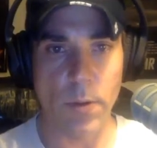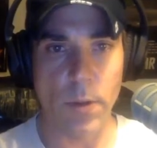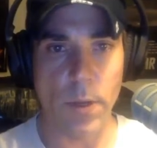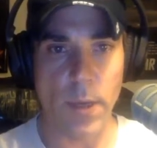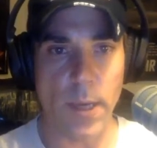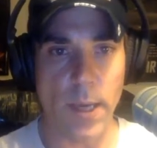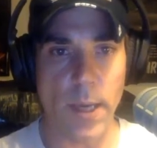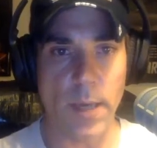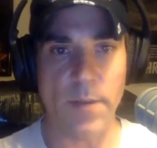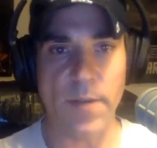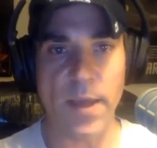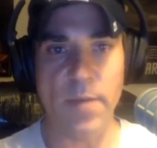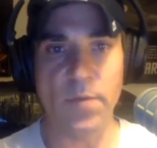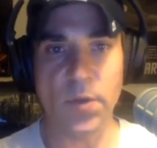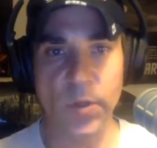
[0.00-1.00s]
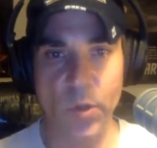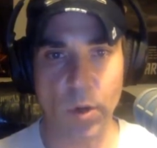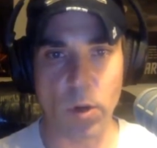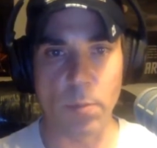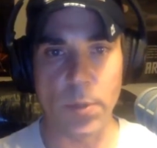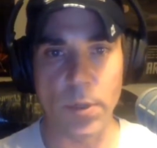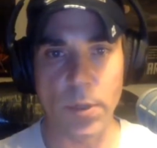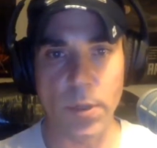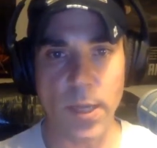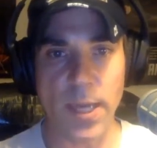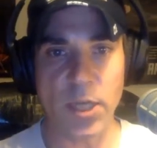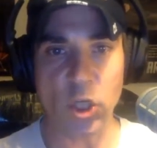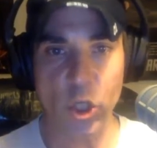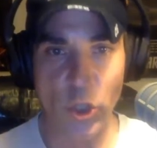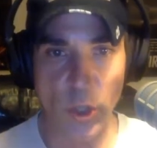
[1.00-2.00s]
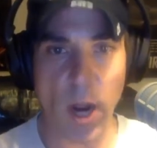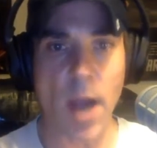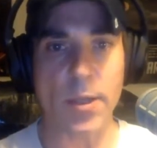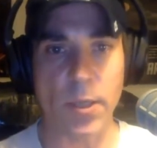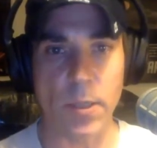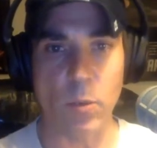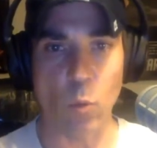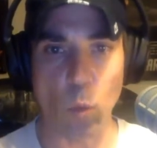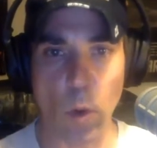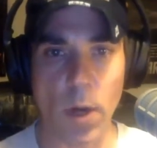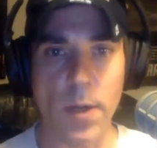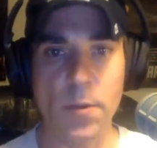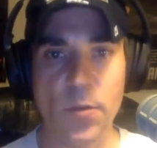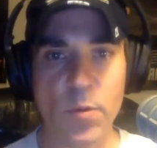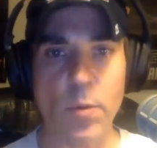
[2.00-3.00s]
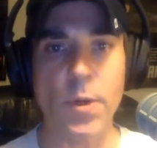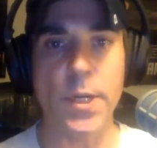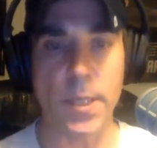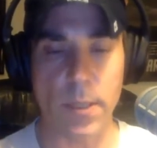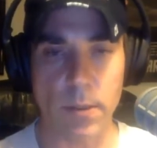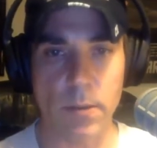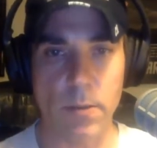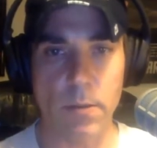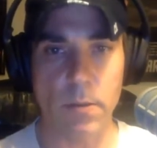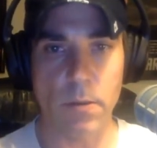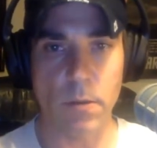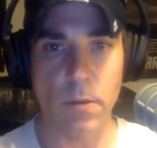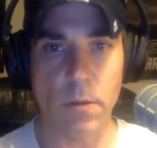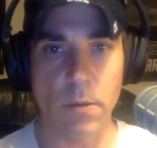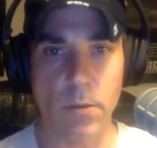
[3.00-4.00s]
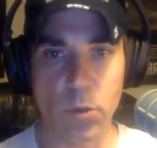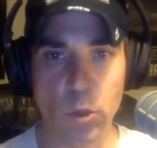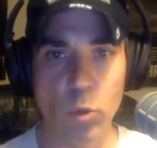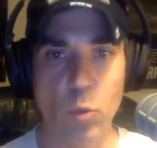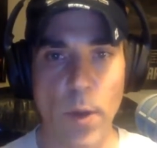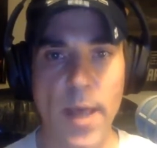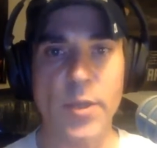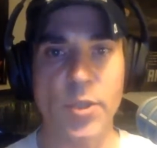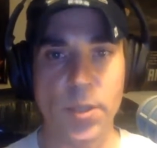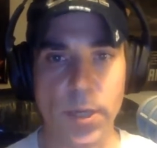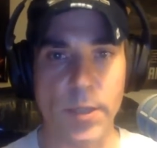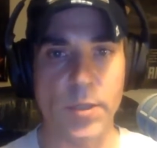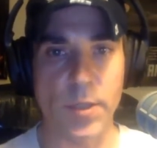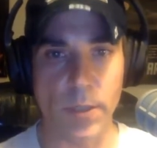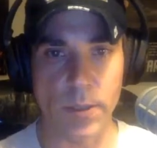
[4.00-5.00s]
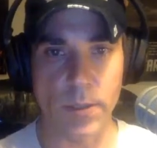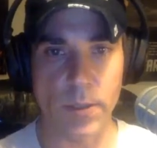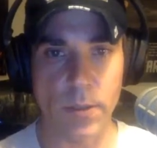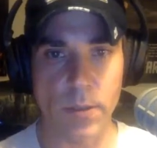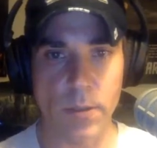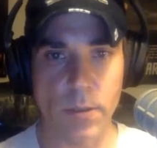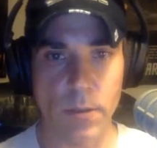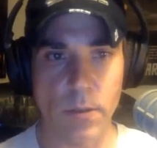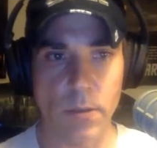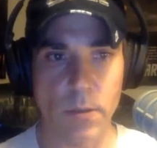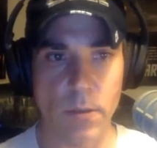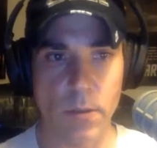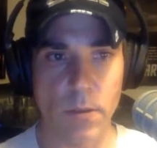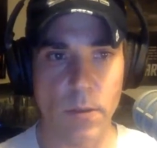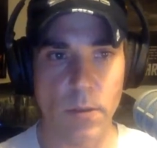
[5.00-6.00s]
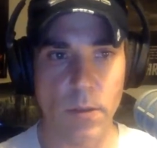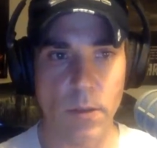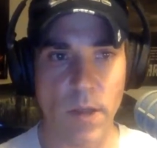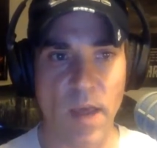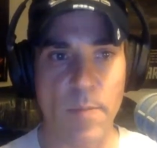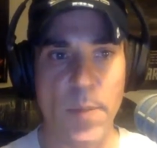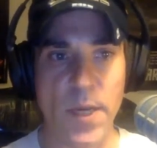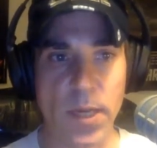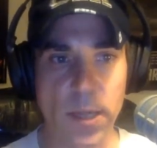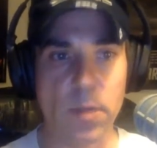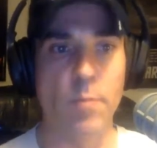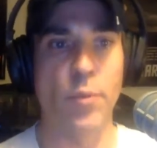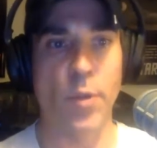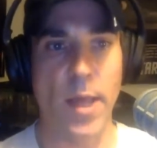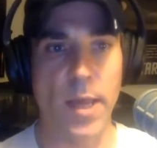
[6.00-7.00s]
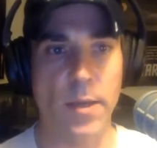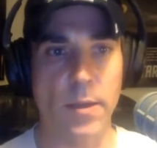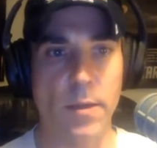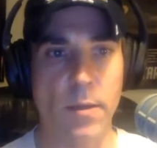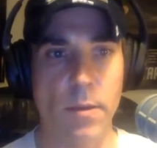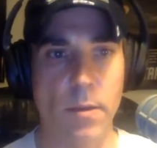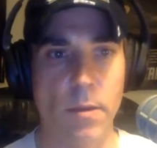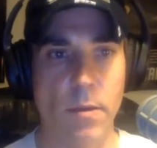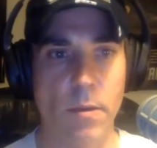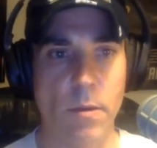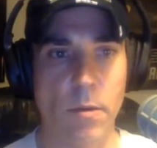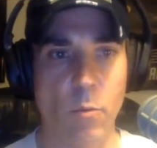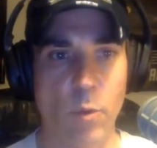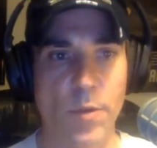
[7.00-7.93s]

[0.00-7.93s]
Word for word: and they have determined a shocking one in three U.S. citizens have been implanted with